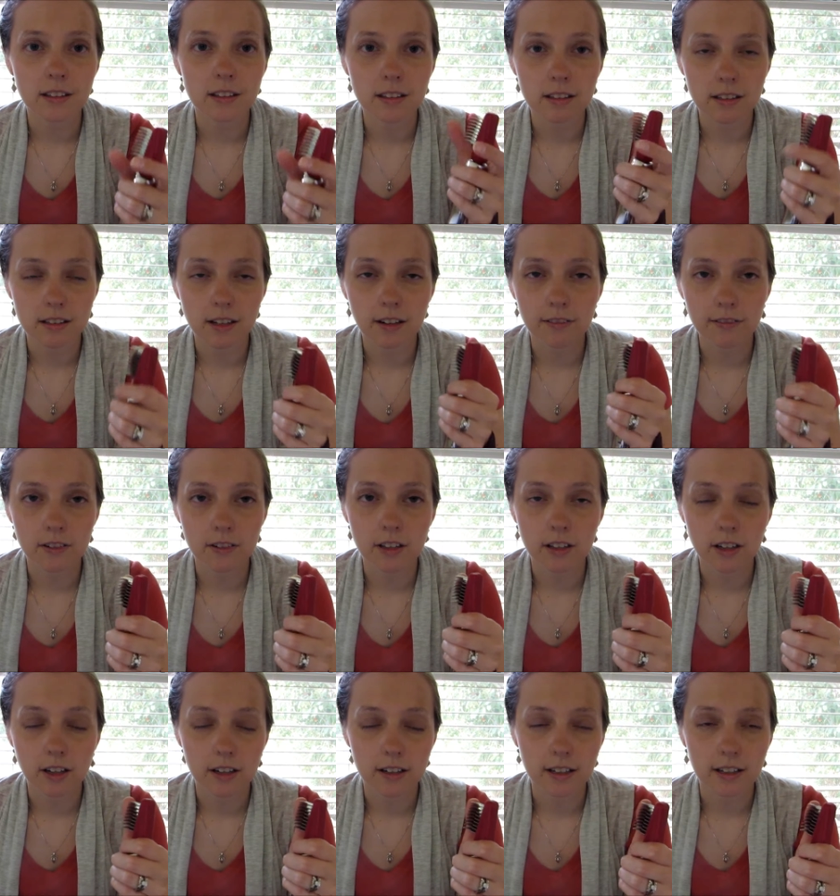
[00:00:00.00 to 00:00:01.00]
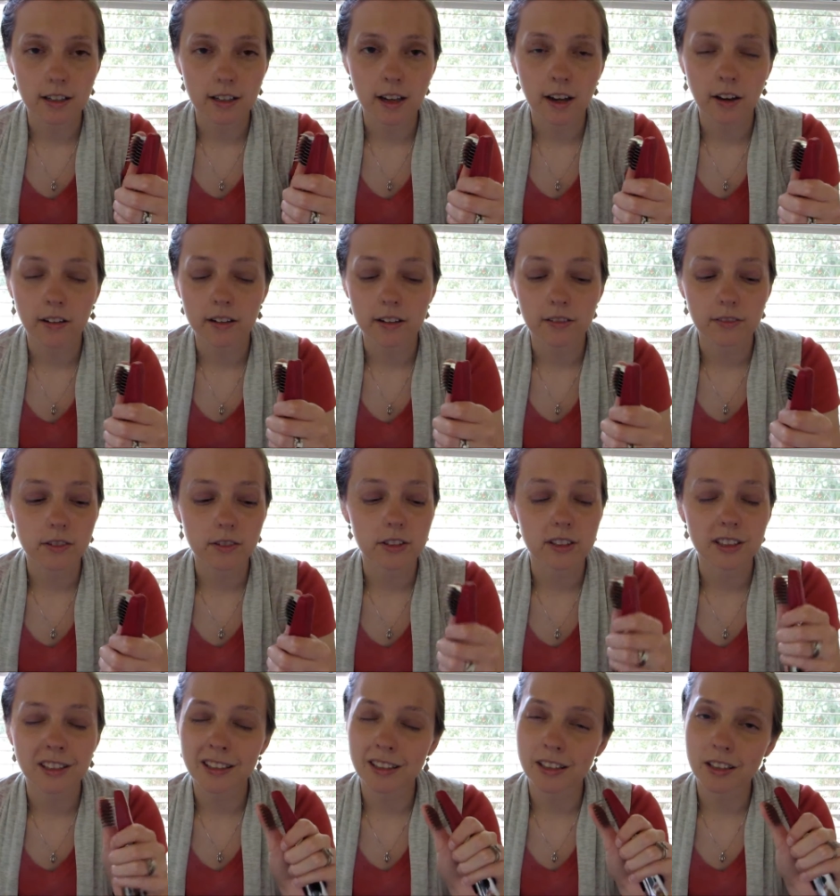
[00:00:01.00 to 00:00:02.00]
the tougher they are to get out, and of
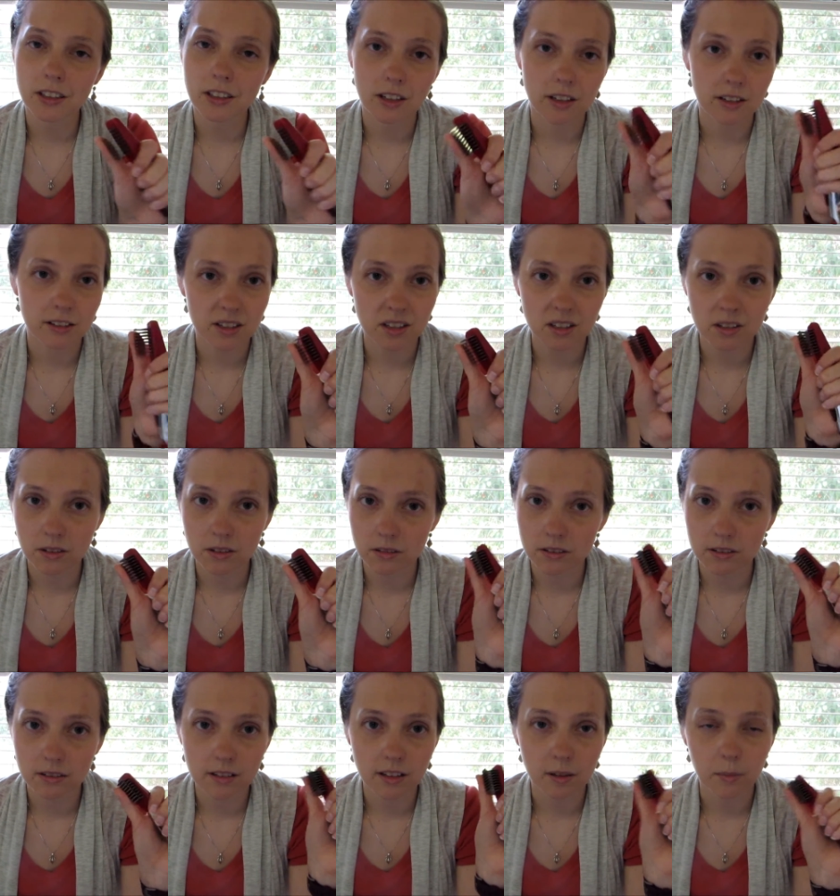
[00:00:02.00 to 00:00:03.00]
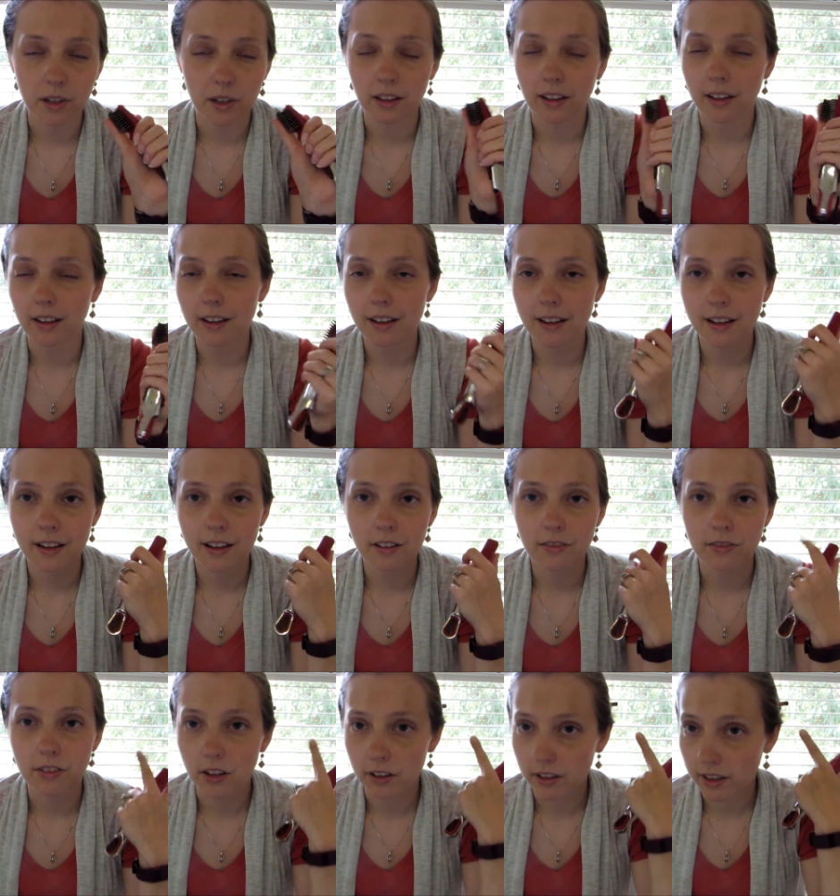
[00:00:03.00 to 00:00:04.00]
course it hurts. I mean, like, I
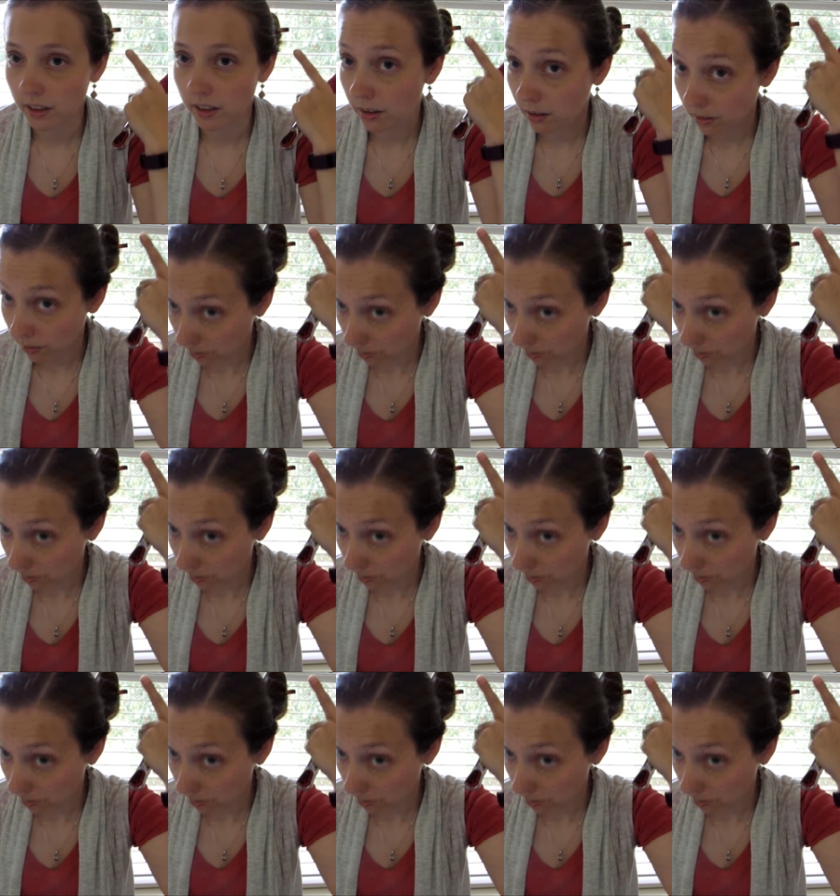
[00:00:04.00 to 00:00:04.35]
have long hair